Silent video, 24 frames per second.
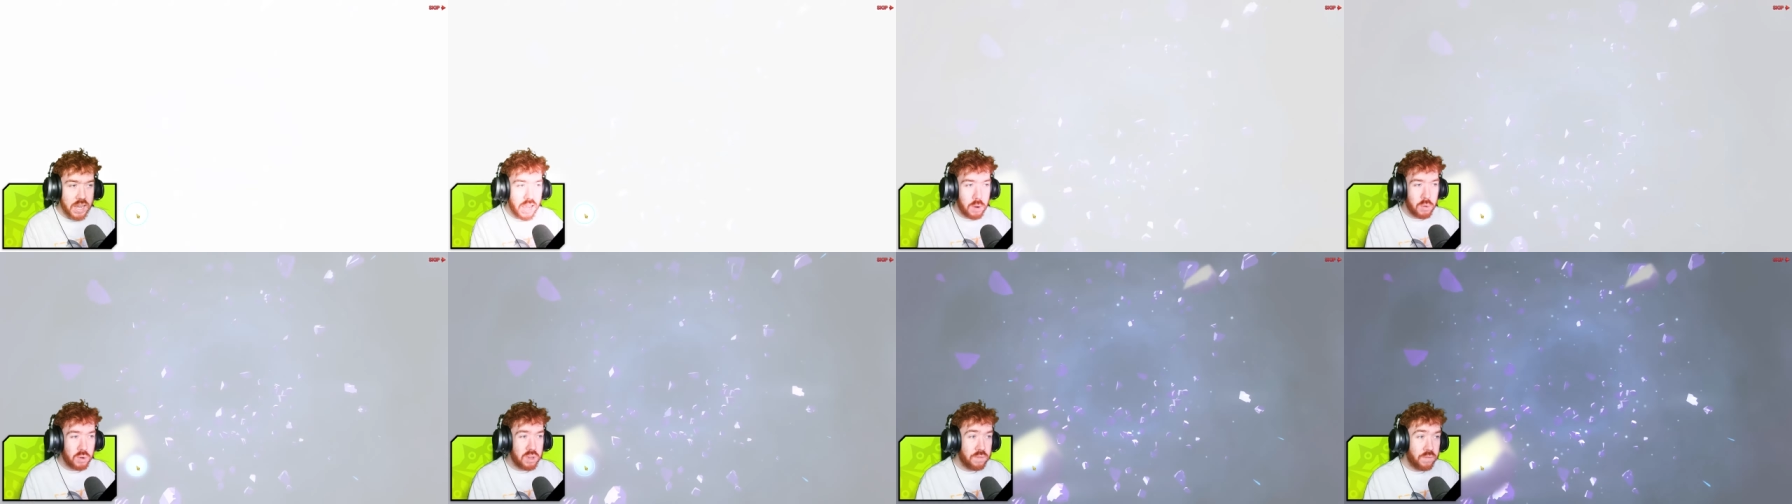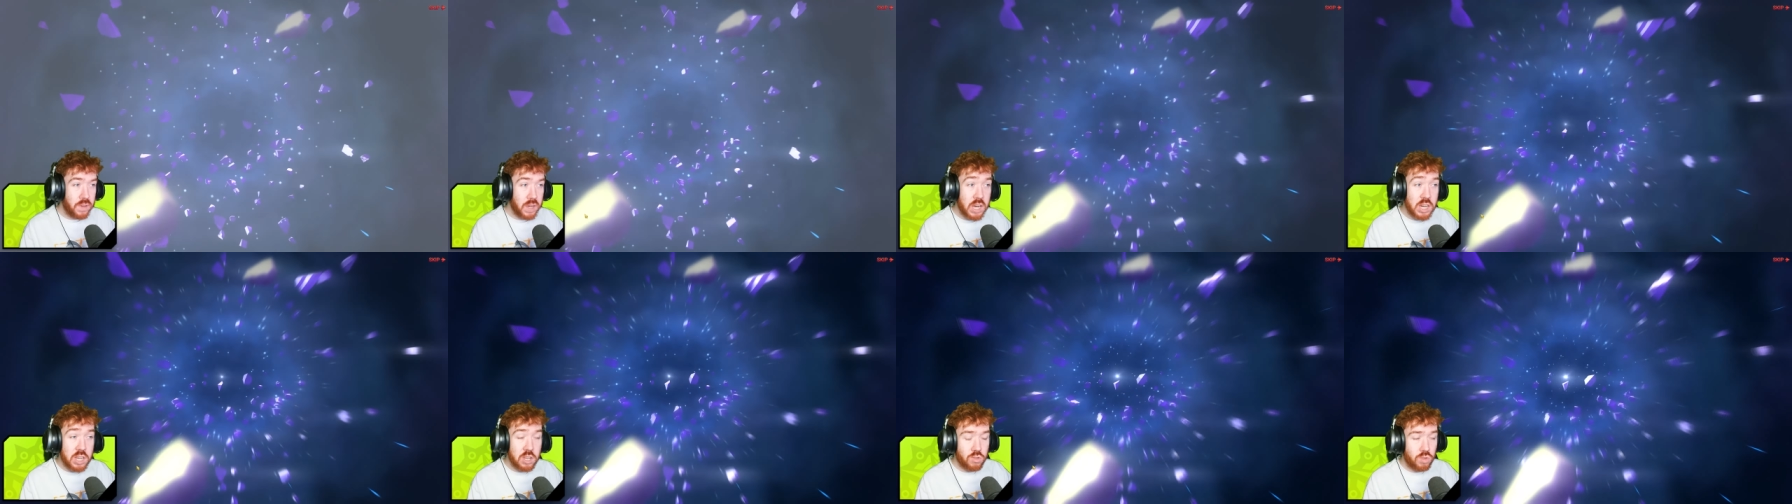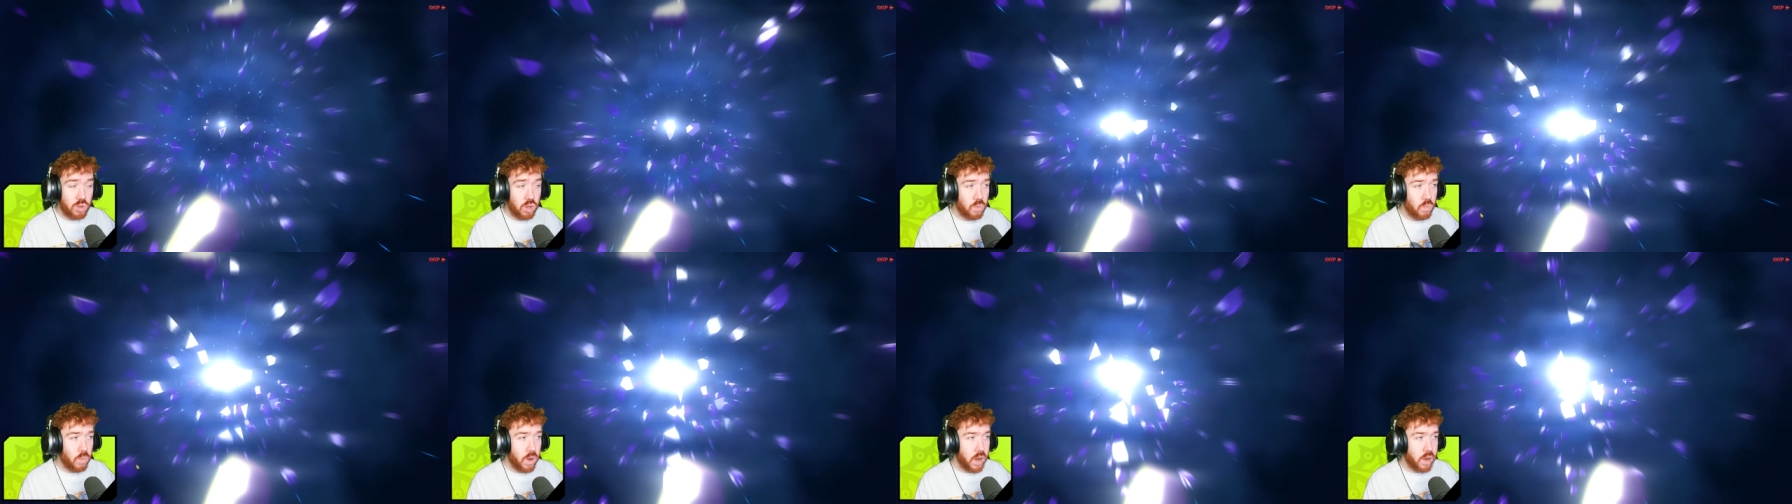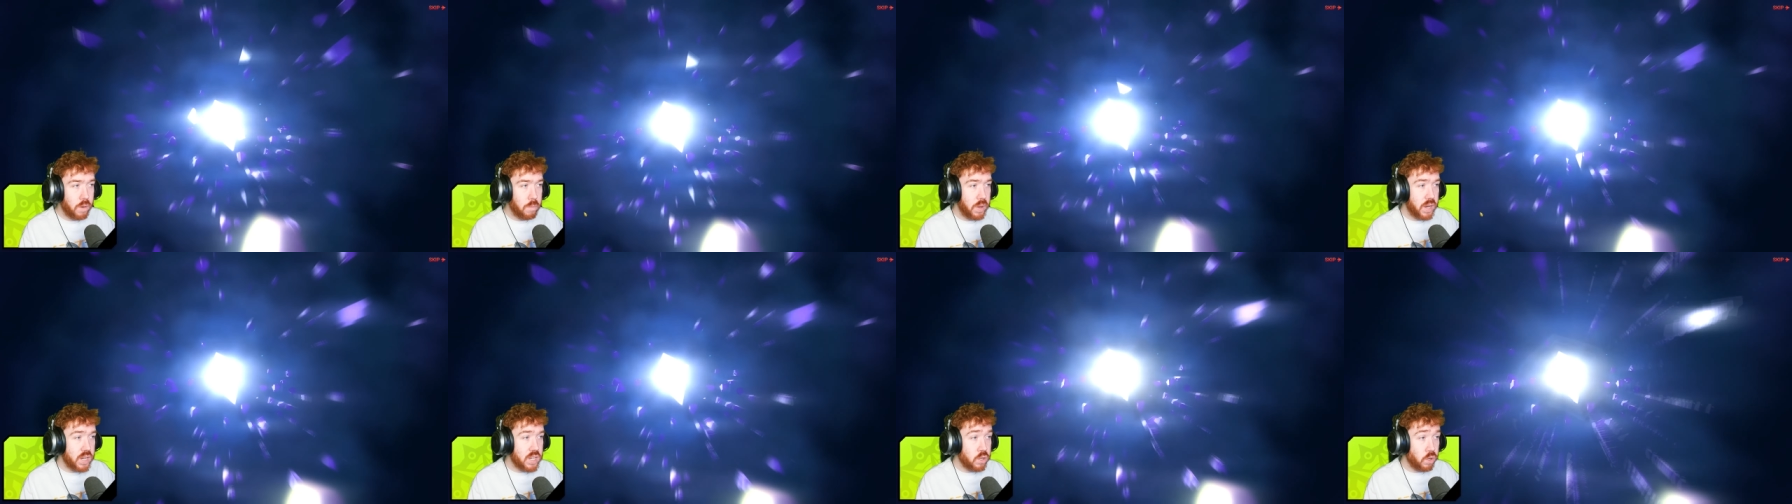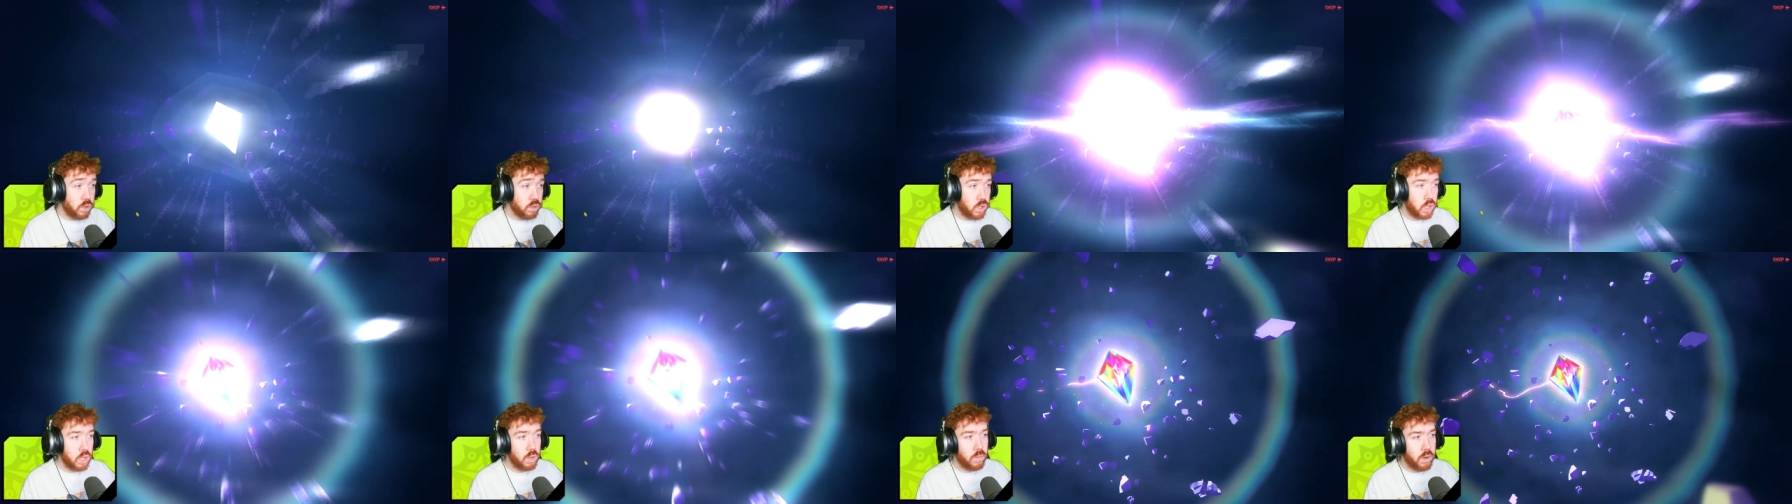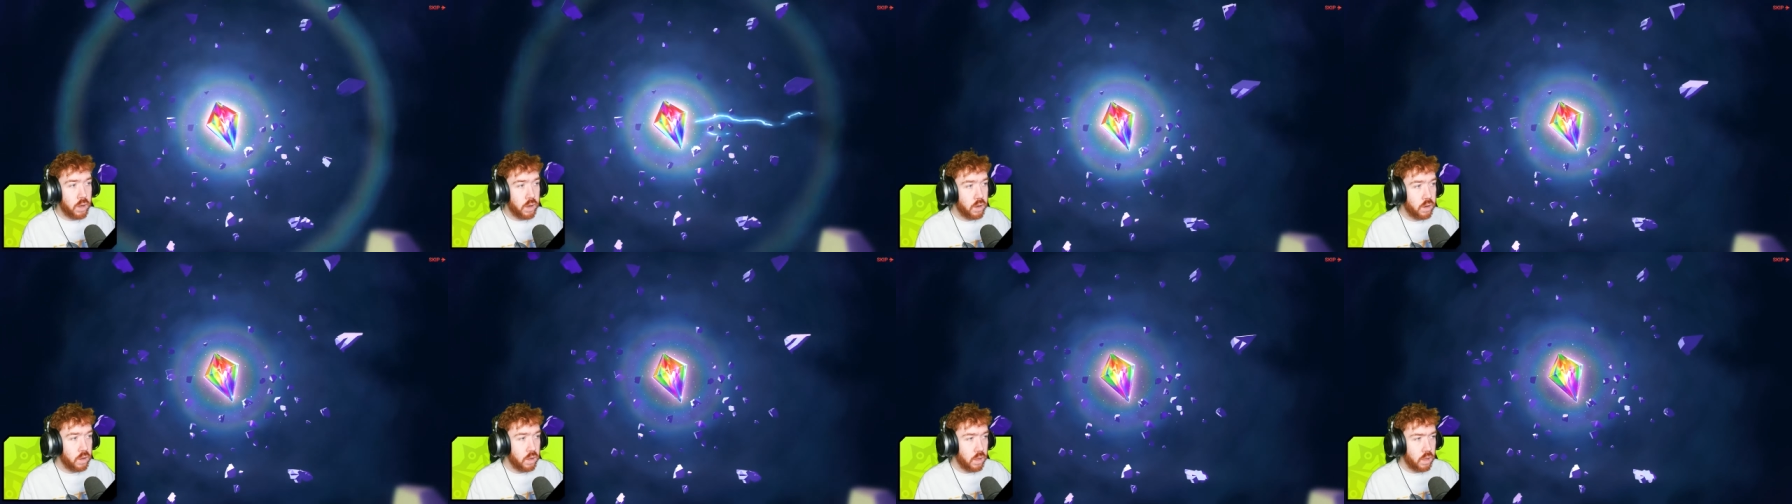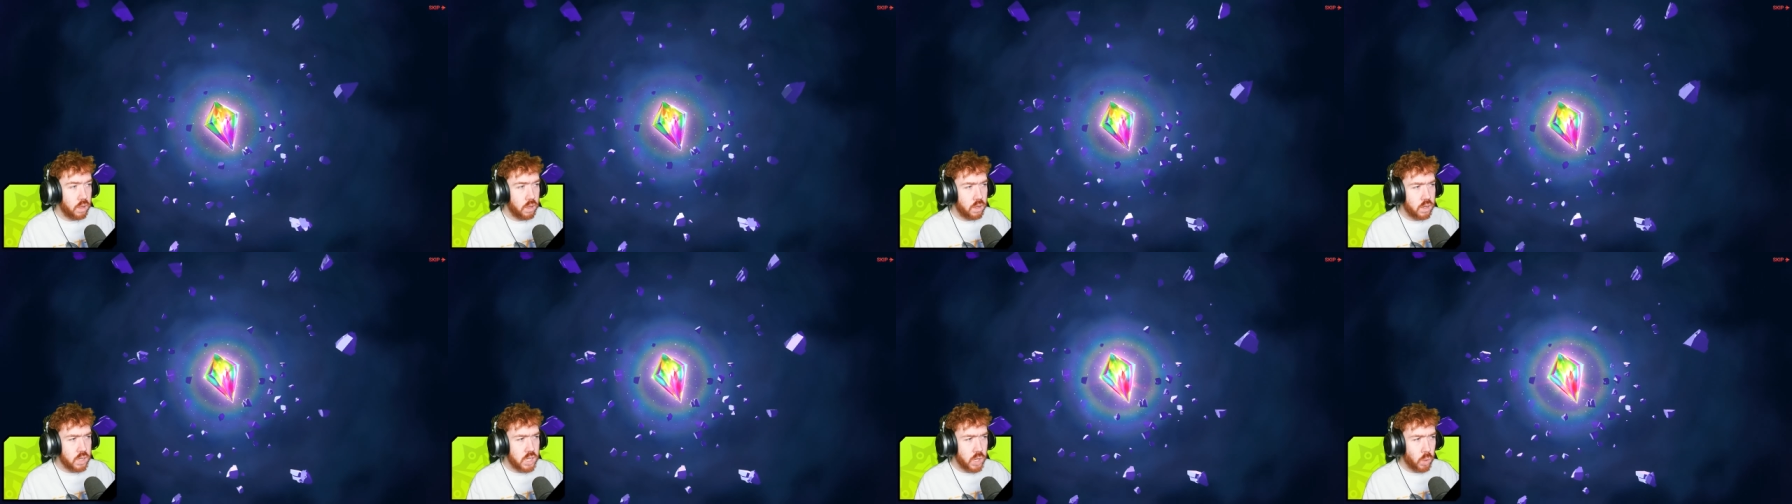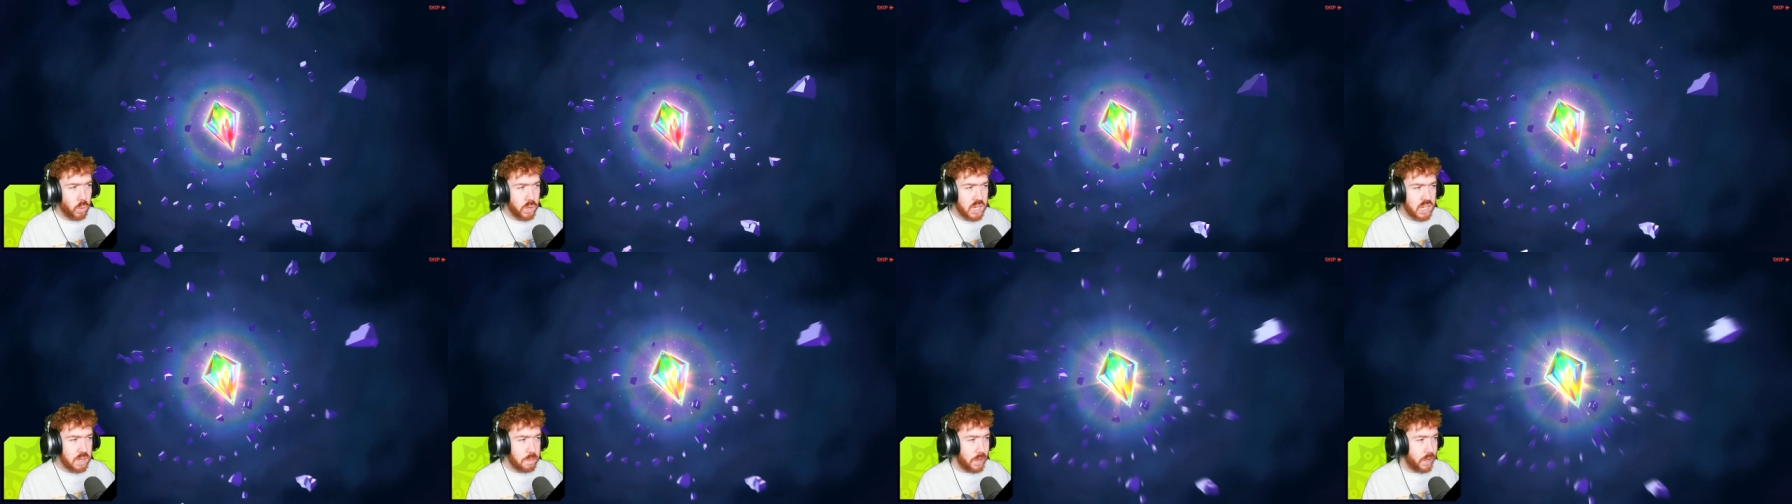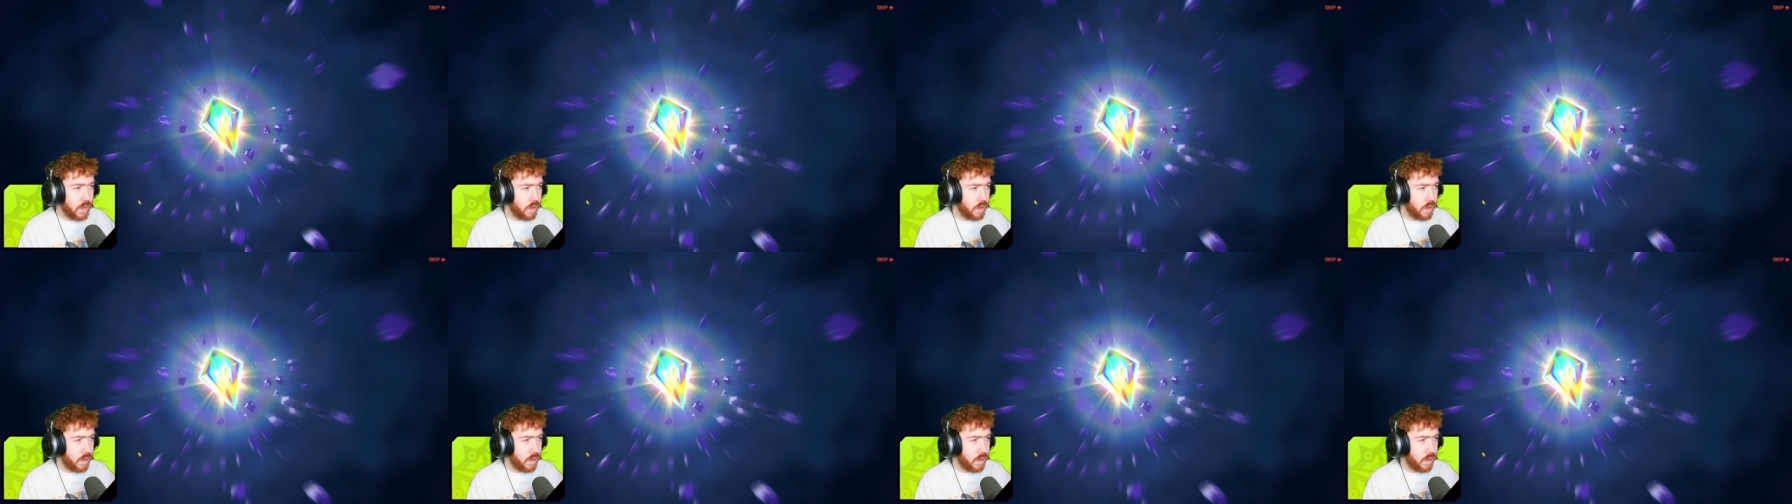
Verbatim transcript: sky where you think it's a 2-in-1, but it's not 2-in-1. So what's this